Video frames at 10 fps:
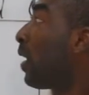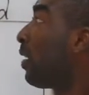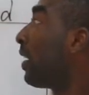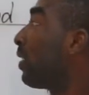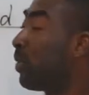
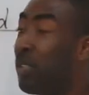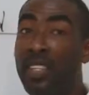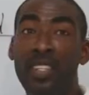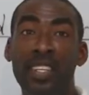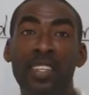I'd like to
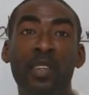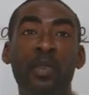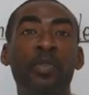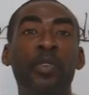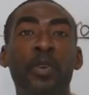say thank
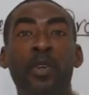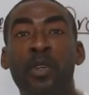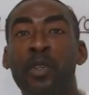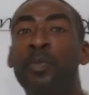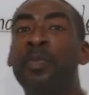you
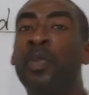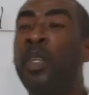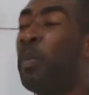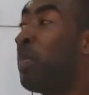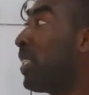for
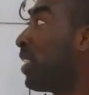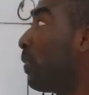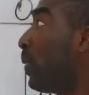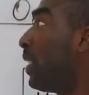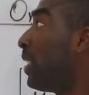
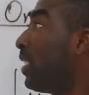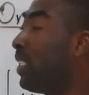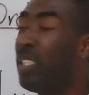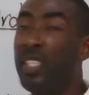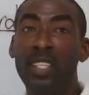
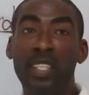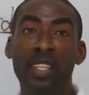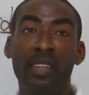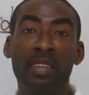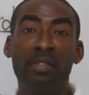participating
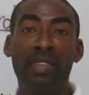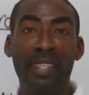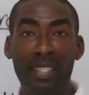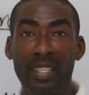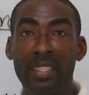in our
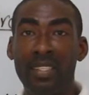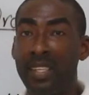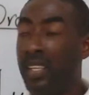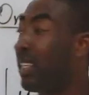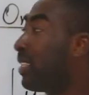first and
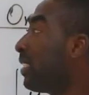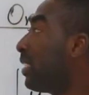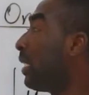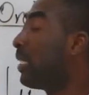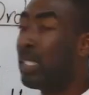second
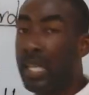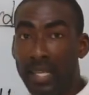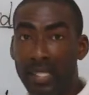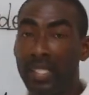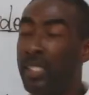
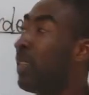tasks.